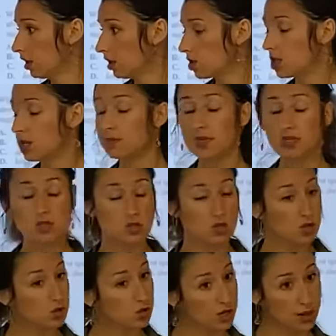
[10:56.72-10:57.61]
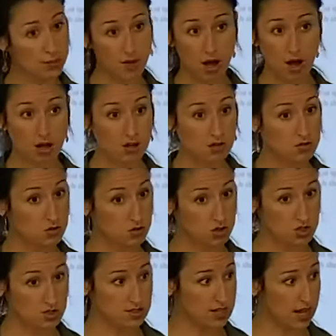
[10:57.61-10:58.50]
She misses her grandma, so
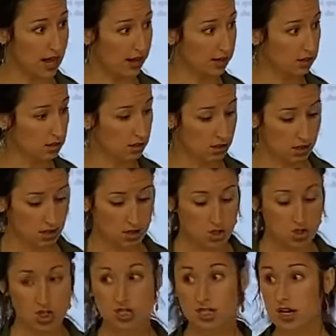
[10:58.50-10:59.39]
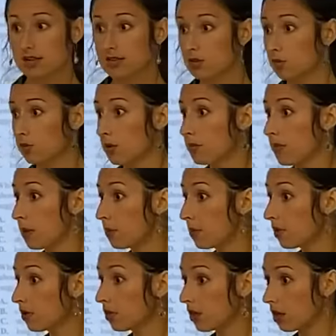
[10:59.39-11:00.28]
she's sad. She doesn't
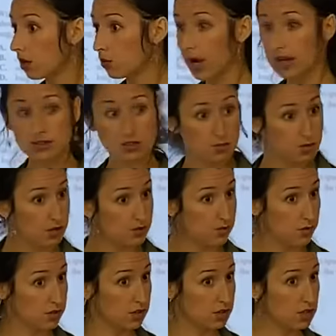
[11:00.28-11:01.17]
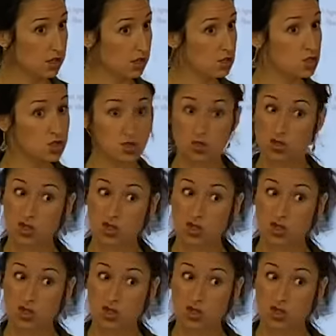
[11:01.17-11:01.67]
remember the recipe for the dish.